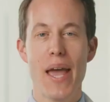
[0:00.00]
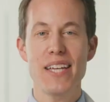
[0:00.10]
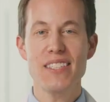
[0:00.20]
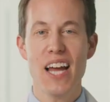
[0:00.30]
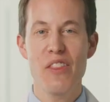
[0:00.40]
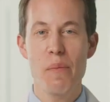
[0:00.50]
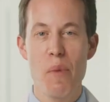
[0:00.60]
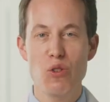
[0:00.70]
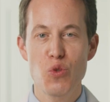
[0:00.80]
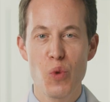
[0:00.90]
Based on the
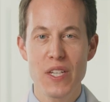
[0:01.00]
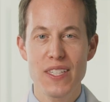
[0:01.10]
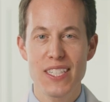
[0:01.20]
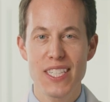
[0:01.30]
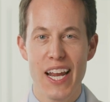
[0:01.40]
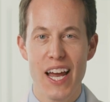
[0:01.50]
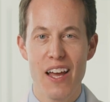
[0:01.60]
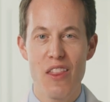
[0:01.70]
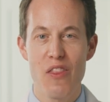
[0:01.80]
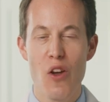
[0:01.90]
most recent
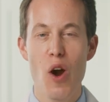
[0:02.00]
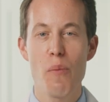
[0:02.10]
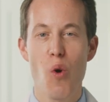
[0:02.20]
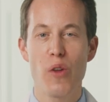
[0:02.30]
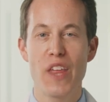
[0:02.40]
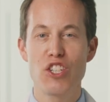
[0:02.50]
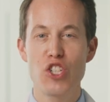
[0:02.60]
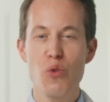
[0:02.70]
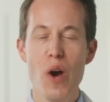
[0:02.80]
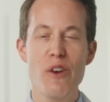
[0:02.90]
data, there are more than
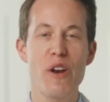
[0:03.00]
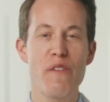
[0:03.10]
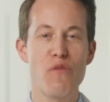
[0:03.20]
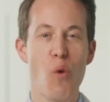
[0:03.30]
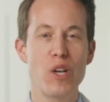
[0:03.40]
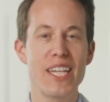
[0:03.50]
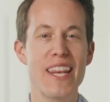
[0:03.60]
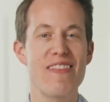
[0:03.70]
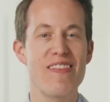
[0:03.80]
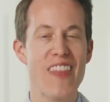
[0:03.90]

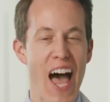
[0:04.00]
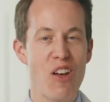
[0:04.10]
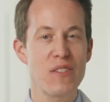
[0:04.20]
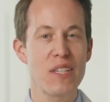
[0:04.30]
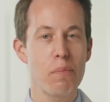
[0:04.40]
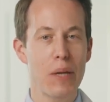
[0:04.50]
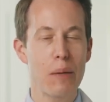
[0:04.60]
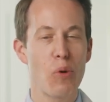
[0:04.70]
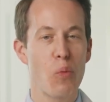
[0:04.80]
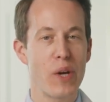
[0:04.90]
214,000
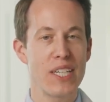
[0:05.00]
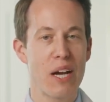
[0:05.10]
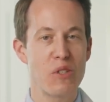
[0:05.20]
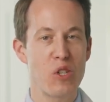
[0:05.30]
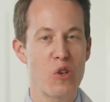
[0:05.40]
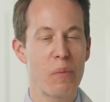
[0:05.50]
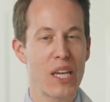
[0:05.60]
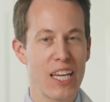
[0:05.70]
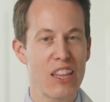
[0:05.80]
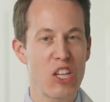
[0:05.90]
people with Down
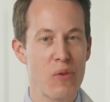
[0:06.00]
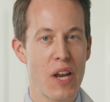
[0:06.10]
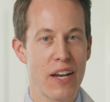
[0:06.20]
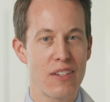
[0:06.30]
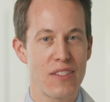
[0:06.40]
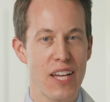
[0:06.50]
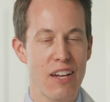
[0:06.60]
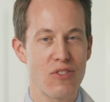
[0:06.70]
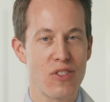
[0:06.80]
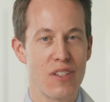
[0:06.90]
syndrome in the United
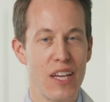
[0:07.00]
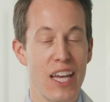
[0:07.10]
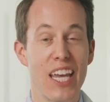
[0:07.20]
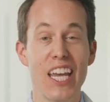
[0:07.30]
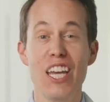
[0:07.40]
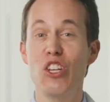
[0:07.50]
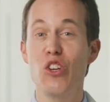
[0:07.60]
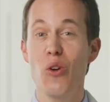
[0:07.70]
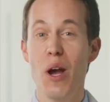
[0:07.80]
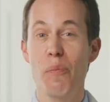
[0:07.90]
States. In
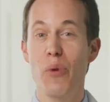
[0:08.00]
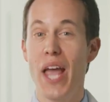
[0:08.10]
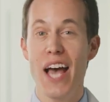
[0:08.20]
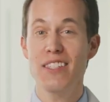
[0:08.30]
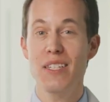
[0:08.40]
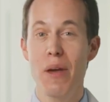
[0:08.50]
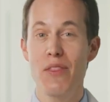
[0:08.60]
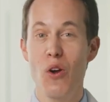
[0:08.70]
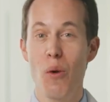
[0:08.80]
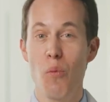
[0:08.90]
Europe, we
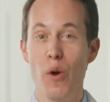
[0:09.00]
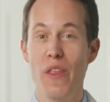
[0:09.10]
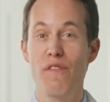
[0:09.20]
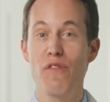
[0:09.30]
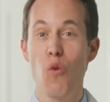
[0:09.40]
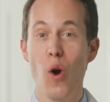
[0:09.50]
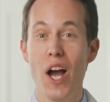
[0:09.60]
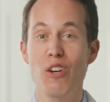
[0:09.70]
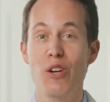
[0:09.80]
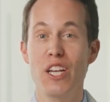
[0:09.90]
estimate there are more than
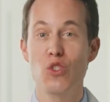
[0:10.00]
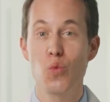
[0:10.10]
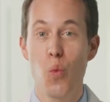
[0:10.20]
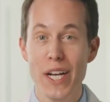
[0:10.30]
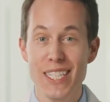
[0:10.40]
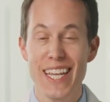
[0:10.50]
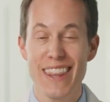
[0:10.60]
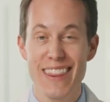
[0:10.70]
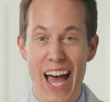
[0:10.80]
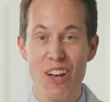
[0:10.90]

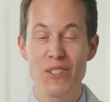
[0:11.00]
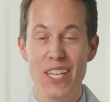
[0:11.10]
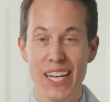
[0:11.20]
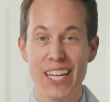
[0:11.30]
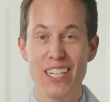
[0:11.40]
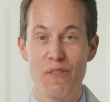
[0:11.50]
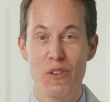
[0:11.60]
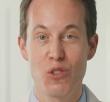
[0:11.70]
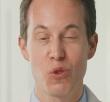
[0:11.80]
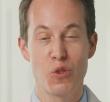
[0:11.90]
420,000
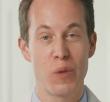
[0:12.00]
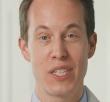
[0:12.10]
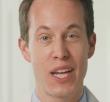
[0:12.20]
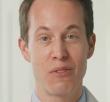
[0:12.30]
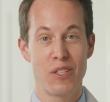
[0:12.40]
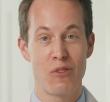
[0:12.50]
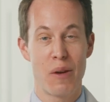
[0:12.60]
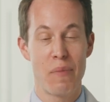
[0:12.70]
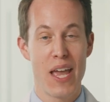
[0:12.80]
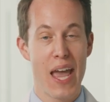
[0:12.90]
individuals with Down syndrome,